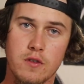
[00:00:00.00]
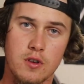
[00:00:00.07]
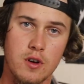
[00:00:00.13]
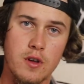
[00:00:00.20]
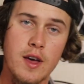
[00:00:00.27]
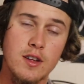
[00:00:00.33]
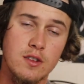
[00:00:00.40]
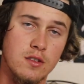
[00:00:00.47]

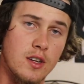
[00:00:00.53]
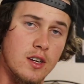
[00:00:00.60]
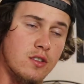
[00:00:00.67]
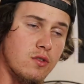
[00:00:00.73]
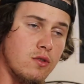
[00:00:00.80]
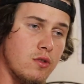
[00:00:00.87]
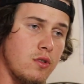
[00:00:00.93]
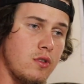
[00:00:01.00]
So
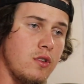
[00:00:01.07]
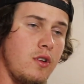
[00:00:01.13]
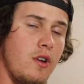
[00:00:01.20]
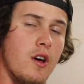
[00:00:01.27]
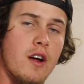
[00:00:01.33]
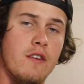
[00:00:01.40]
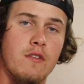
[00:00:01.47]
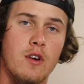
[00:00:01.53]
that's good. You
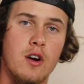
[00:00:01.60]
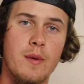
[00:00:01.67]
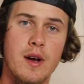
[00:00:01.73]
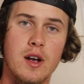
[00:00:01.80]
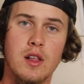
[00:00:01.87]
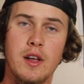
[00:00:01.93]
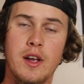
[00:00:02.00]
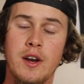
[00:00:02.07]
don't have to worry
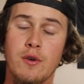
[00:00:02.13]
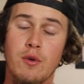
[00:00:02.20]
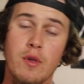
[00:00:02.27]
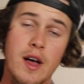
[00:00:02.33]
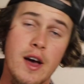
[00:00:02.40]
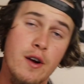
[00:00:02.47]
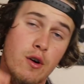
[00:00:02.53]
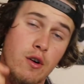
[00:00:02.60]
about cleaning all
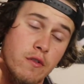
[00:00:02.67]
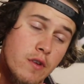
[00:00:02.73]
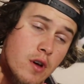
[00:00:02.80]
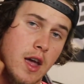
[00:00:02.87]
that off.